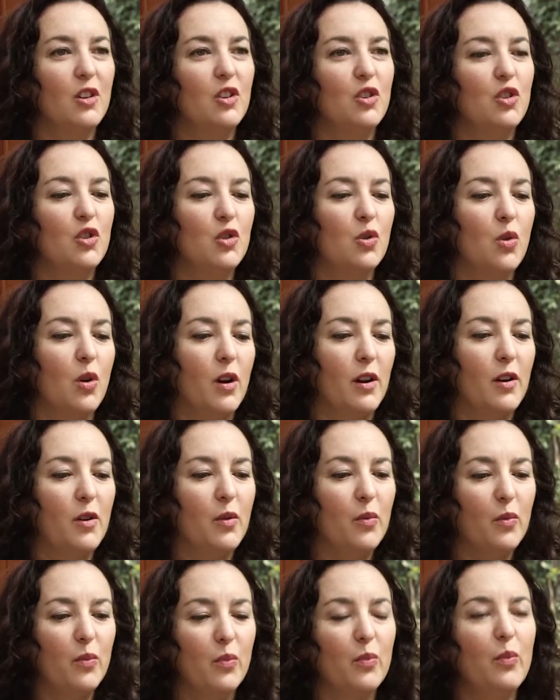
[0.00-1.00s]
Sure.
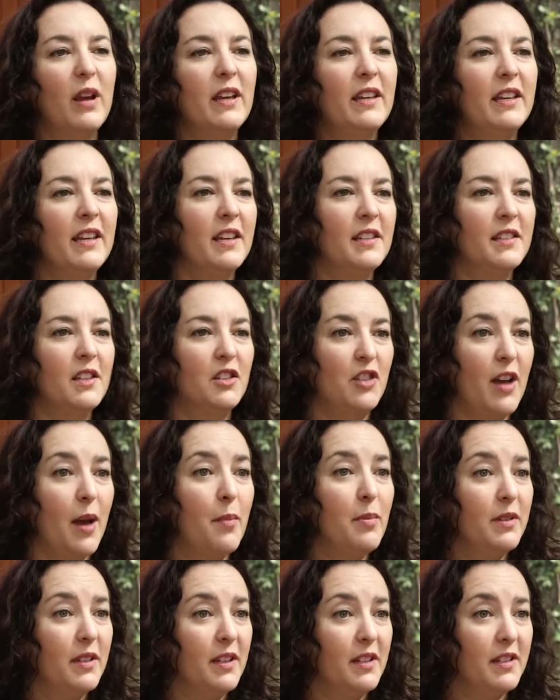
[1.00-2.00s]
Reiki is a
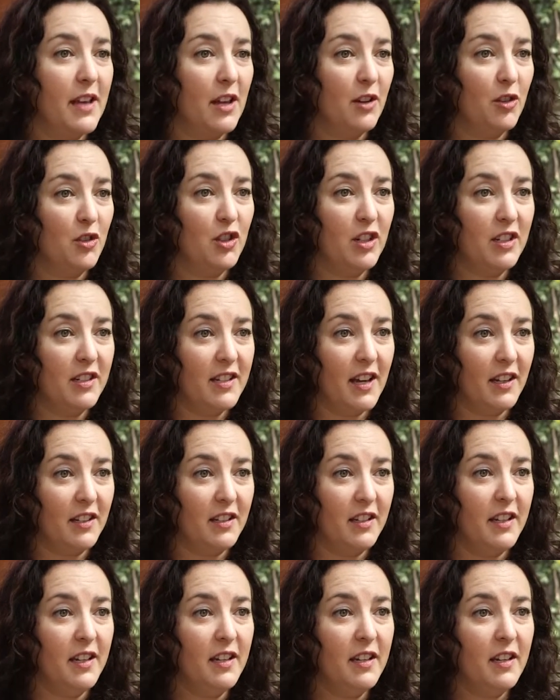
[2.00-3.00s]
Japanese energy
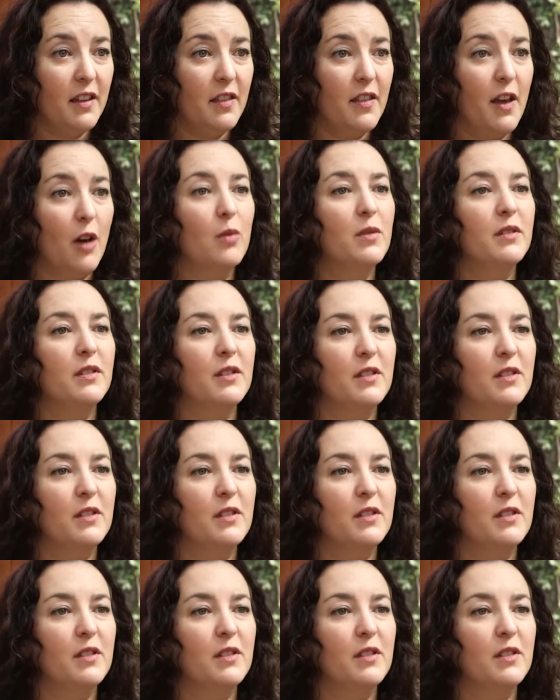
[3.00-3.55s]
technique that was